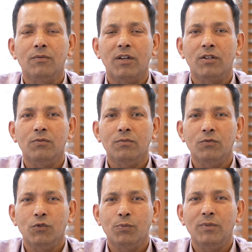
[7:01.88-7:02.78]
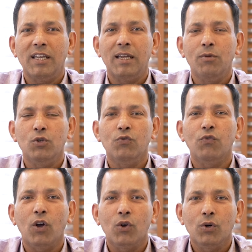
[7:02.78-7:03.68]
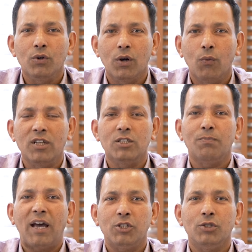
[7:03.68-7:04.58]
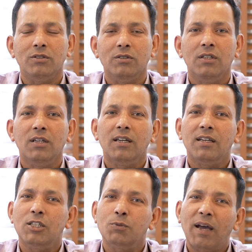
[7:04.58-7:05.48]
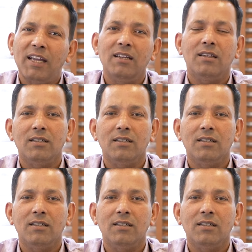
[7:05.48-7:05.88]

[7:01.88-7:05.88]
one would be able to follow one's passion despite